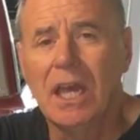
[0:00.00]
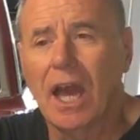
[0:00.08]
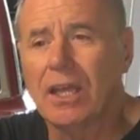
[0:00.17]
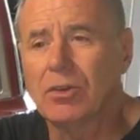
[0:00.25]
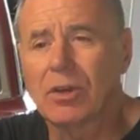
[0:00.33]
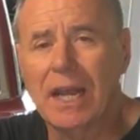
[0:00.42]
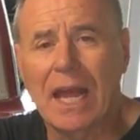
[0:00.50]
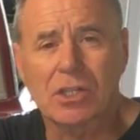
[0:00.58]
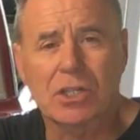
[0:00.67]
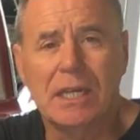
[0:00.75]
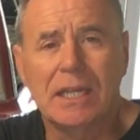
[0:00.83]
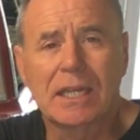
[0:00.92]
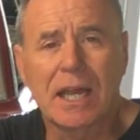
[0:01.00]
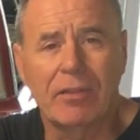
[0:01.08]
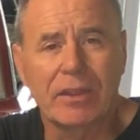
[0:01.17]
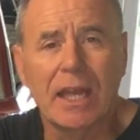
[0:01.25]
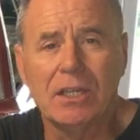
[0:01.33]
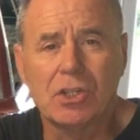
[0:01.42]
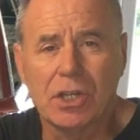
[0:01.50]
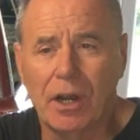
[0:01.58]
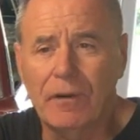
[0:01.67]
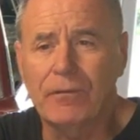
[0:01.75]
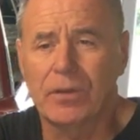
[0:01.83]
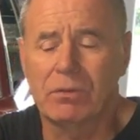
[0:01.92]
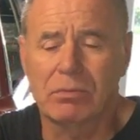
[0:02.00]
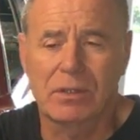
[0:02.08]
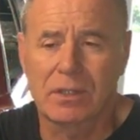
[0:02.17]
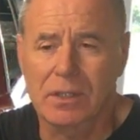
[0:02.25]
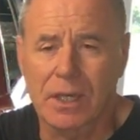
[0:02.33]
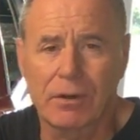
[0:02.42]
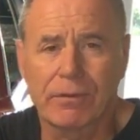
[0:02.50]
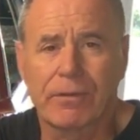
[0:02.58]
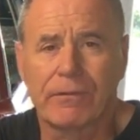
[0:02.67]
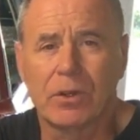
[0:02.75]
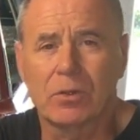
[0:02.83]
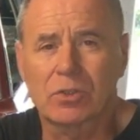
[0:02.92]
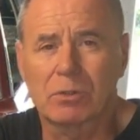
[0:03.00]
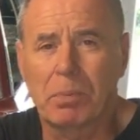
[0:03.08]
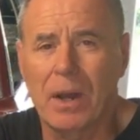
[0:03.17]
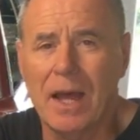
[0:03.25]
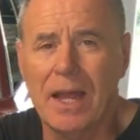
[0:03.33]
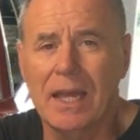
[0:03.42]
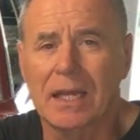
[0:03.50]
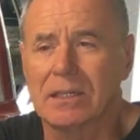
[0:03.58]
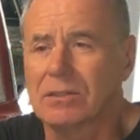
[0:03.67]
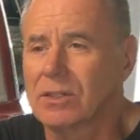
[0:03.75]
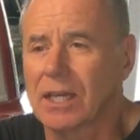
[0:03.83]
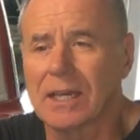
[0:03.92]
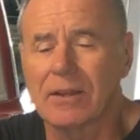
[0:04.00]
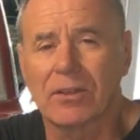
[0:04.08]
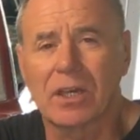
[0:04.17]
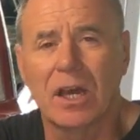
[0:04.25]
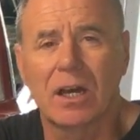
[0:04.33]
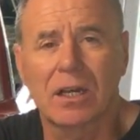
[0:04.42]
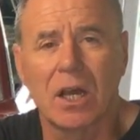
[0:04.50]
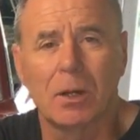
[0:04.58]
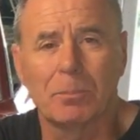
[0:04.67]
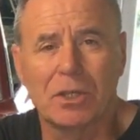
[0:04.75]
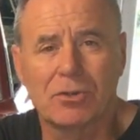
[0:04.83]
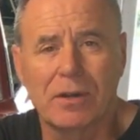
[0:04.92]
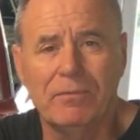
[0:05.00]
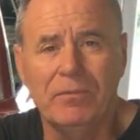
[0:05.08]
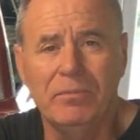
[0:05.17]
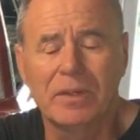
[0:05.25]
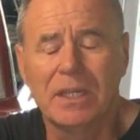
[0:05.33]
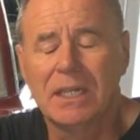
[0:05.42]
You can actually cut the engine off. You cut off the fuel supply, and the car can't be driven.